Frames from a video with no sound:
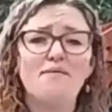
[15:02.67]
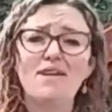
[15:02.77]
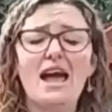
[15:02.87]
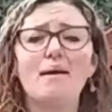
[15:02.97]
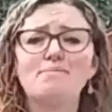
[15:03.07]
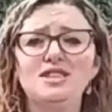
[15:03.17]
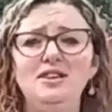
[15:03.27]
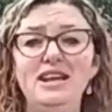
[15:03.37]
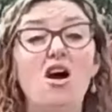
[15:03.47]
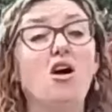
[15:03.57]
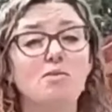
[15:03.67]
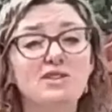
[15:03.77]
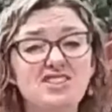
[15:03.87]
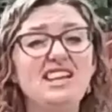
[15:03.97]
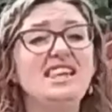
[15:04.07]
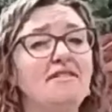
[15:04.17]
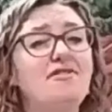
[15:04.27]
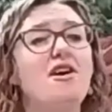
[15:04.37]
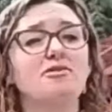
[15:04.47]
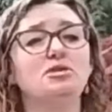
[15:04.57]
they absolutely are. And we'll see that
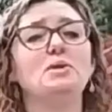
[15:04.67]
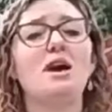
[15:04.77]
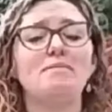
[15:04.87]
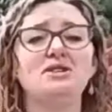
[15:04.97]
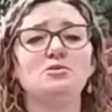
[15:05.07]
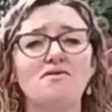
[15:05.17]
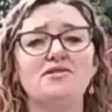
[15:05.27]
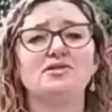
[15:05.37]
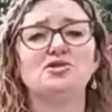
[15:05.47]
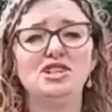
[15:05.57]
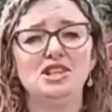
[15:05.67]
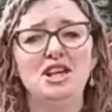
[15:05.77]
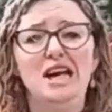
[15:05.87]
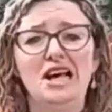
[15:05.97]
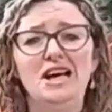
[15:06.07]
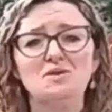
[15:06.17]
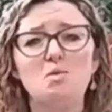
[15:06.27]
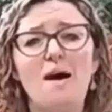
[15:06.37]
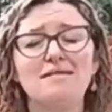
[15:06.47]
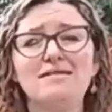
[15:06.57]
further as we come into our infiltration as
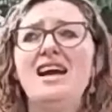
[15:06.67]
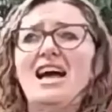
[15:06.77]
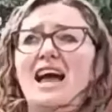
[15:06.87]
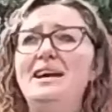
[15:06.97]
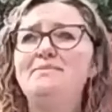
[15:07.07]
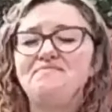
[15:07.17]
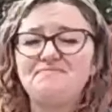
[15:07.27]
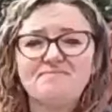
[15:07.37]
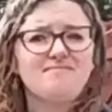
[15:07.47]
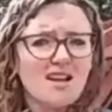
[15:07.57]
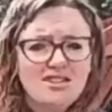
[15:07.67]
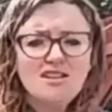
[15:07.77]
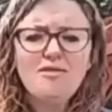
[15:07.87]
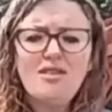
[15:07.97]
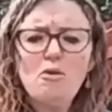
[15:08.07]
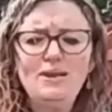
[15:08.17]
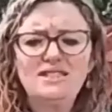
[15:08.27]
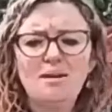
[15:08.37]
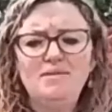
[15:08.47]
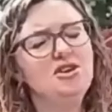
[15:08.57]
well. So that would be
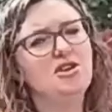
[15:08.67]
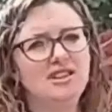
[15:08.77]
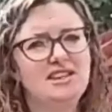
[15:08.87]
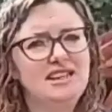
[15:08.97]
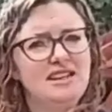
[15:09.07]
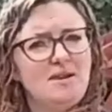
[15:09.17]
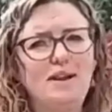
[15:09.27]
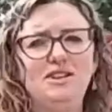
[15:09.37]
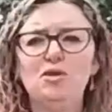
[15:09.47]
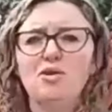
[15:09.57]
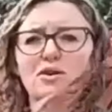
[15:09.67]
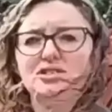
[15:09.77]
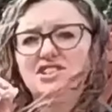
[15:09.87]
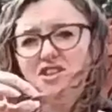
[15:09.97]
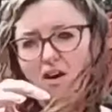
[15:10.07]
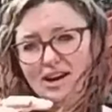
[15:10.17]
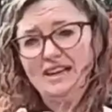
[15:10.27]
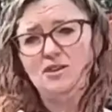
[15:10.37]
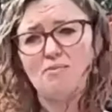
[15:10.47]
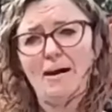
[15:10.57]
something you consider when you're
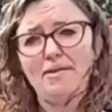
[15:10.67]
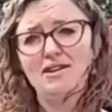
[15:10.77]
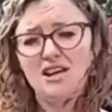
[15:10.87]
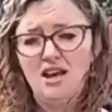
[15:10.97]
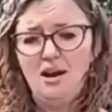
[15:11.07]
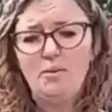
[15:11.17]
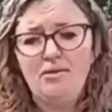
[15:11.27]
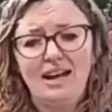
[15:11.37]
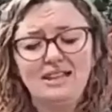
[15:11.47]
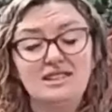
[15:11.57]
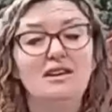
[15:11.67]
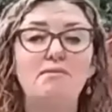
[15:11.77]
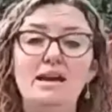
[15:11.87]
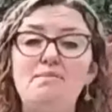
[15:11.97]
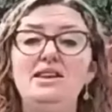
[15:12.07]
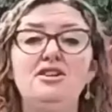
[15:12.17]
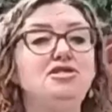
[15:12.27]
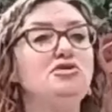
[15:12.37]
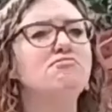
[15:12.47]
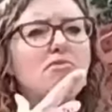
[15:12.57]
designing your method with that. Maybe you
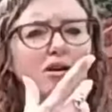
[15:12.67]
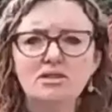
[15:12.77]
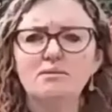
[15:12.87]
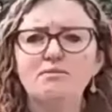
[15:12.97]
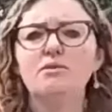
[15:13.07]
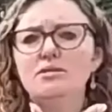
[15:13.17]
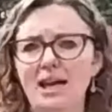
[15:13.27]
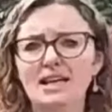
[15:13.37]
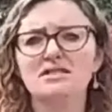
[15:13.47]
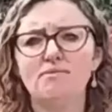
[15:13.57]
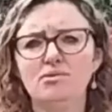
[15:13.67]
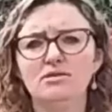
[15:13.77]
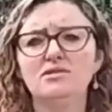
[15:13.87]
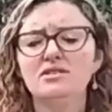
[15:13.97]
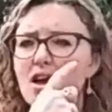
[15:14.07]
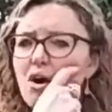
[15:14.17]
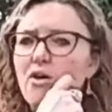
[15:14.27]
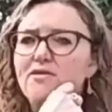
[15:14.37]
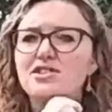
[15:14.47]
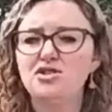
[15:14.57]
do multiple examples
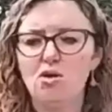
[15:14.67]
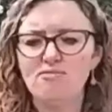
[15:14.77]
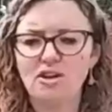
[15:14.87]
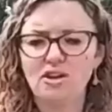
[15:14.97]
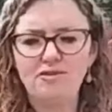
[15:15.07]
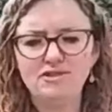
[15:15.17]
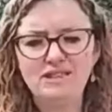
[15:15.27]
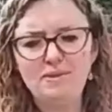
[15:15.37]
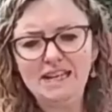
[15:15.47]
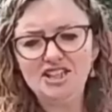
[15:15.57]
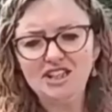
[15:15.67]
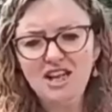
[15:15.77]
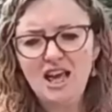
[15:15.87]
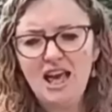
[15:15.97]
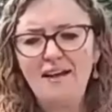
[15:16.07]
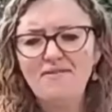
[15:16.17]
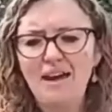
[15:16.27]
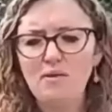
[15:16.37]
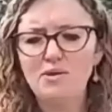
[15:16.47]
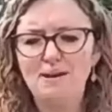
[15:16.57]
of the storm runoff simulation, and that
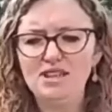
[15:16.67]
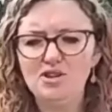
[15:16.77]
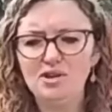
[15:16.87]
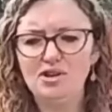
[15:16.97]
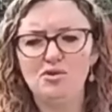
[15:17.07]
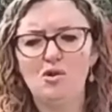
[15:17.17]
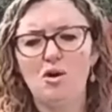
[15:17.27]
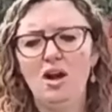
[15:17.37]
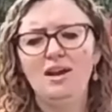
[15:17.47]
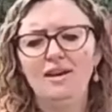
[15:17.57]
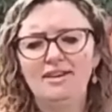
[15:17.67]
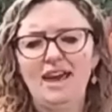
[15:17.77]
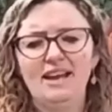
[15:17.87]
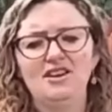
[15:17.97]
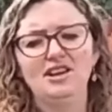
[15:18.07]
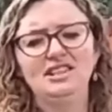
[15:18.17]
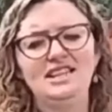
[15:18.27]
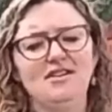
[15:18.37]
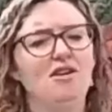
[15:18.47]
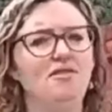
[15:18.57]
would make sure you're getting an
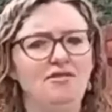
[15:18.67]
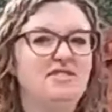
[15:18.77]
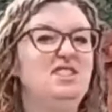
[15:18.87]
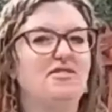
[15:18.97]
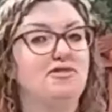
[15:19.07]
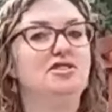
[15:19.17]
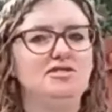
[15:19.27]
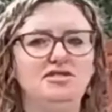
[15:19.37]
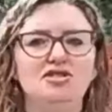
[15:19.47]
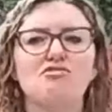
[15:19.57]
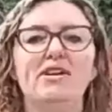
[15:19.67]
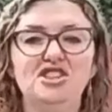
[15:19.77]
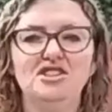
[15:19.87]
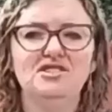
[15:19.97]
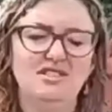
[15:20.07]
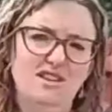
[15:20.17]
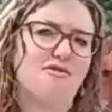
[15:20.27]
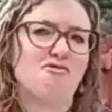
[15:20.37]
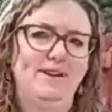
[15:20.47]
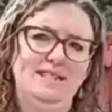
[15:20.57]
idea of different durations of
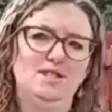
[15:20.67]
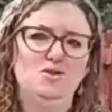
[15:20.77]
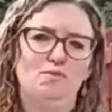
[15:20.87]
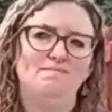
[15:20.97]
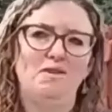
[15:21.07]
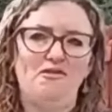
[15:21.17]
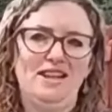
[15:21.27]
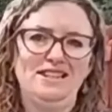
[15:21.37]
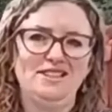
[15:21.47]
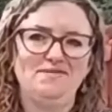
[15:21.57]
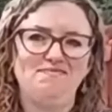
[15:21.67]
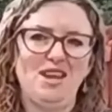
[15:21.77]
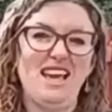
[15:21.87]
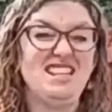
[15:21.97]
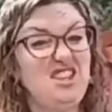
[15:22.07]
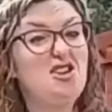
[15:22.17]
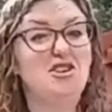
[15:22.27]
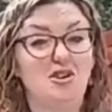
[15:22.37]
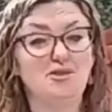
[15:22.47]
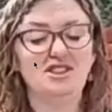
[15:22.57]
a rainstorm event. Okay, so you could
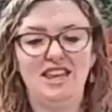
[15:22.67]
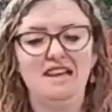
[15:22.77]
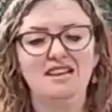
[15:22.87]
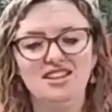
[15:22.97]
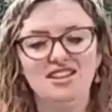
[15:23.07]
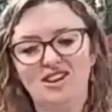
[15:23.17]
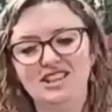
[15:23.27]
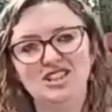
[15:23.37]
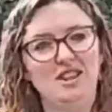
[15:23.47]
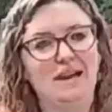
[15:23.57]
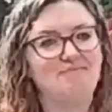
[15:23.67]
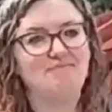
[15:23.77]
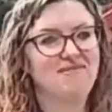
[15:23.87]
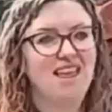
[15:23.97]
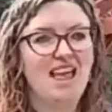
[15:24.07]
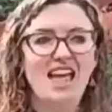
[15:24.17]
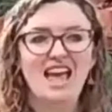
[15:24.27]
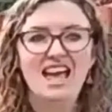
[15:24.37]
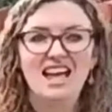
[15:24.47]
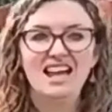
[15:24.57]
alter the design to do that.
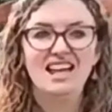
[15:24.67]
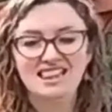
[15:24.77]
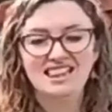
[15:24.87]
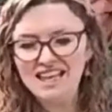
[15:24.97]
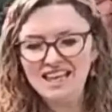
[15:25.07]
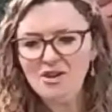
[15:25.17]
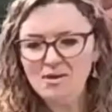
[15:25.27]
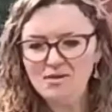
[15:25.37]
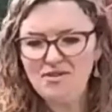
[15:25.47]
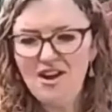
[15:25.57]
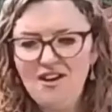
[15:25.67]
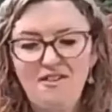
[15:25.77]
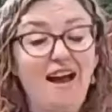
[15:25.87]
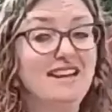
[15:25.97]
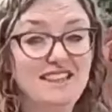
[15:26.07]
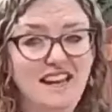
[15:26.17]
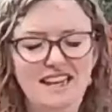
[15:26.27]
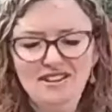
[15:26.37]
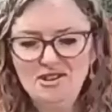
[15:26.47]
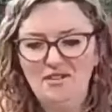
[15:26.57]
Thank you for handing that in,
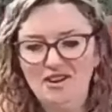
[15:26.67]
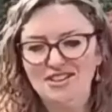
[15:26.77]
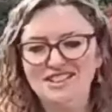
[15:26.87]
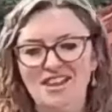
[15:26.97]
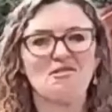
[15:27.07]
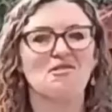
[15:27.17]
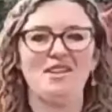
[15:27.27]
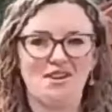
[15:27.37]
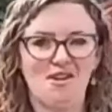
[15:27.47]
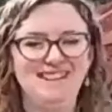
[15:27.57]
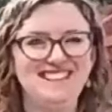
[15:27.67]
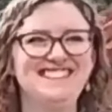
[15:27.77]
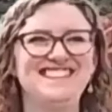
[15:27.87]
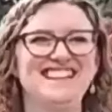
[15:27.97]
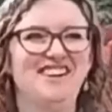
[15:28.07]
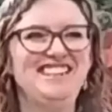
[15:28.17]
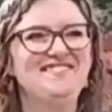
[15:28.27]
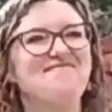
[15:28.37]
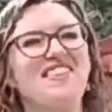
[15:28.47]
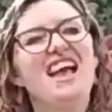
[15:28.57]
whoever sent through that comment. That's great.
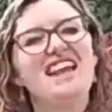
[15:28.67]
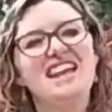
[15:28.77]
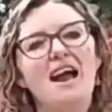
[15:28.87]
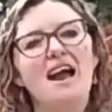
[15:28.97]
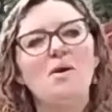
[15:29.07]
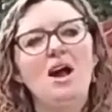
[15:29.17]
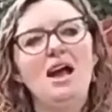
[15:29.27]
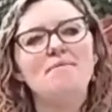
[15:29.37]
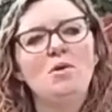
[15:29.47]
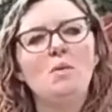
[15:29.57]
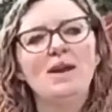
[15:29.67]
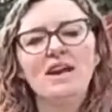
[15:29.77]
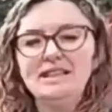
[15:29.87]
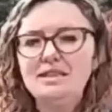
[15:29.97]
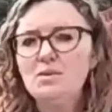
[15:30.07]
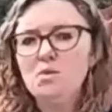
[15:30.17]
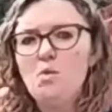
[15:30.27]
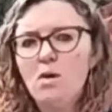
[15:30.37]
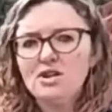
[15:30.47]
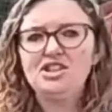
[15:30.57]
Now, we're going to
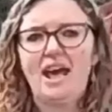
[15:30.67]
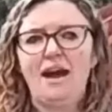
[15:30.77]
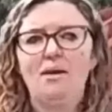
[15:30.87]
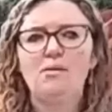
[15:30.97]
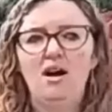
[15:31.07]
watch now